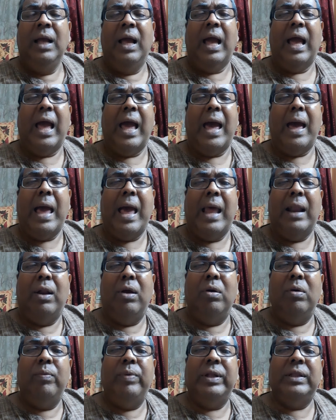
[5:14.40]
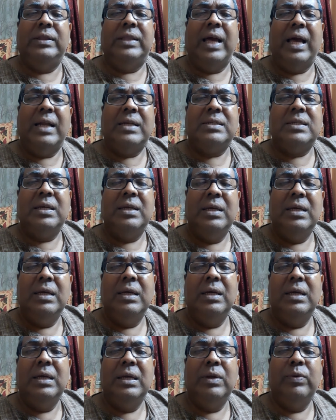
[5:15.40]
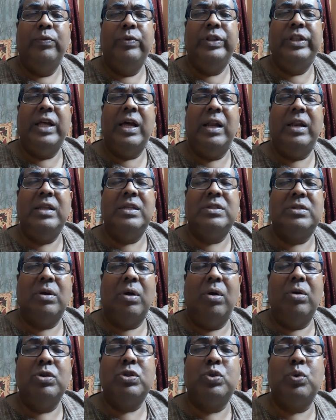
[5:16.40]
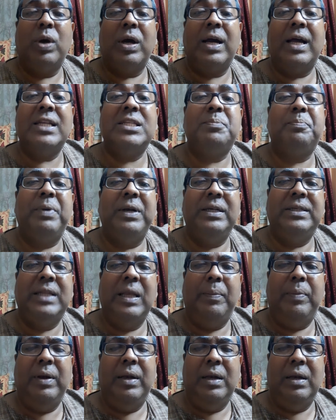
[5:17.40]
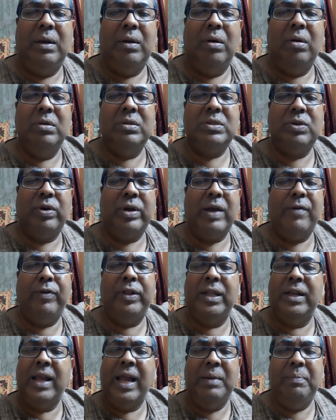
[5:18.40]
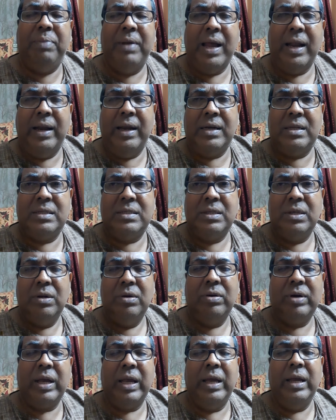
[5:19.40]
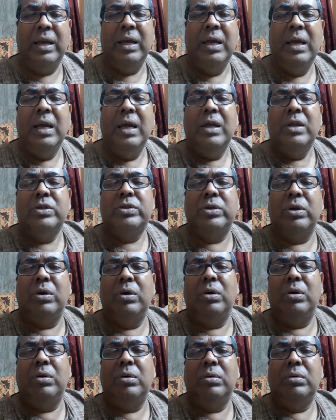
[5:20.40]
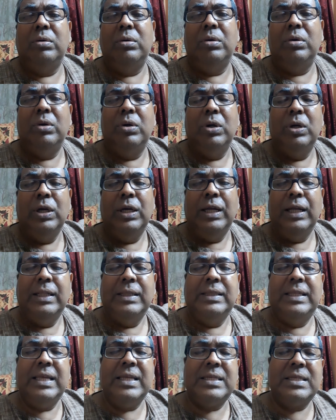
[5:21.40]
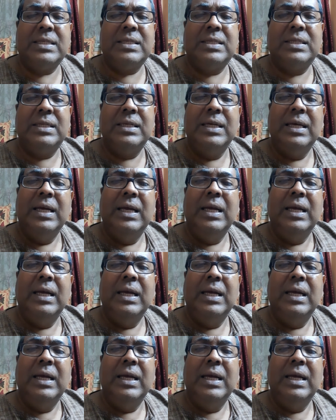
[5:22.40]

Along with that, there is also a cuspal table, also okay, for the 9 planets. Okay, so this